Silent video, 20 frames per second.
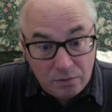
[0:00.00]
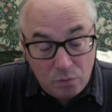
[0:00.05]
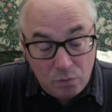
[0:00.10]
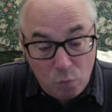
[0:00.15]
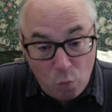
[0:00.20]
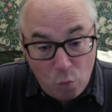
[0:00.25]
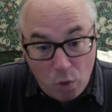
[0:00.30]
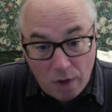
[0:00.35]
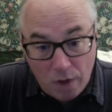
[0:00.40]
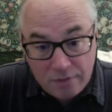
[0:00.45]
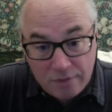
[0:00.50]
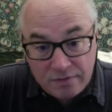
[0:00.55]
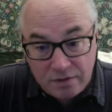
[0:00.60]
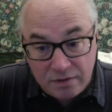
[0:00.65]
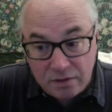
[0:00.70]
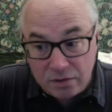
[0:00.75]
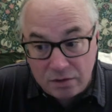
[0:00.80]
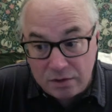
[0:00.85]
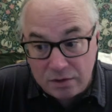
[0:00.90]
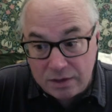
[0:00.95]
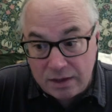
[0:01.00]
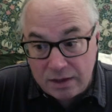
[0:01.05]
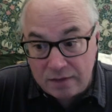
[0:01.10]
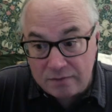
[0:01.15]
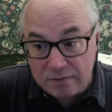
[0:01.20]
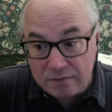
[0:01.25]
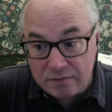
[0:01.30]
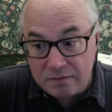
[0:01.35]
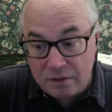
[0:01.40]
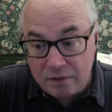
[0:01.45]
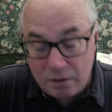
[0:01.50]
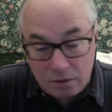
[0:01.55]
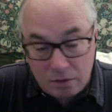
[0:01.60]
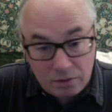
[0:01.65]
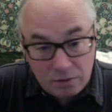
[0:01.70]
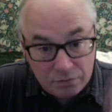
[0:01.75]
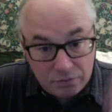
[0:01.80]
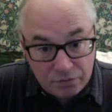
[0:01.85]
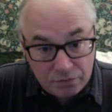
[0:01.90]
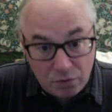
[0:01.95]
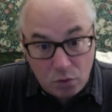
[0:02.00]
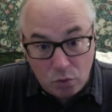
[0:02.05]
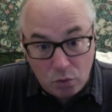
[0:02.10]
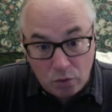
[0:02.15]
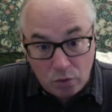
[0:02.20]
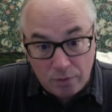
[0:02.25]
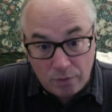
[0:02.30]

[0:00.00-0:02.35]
one dealer that uh, so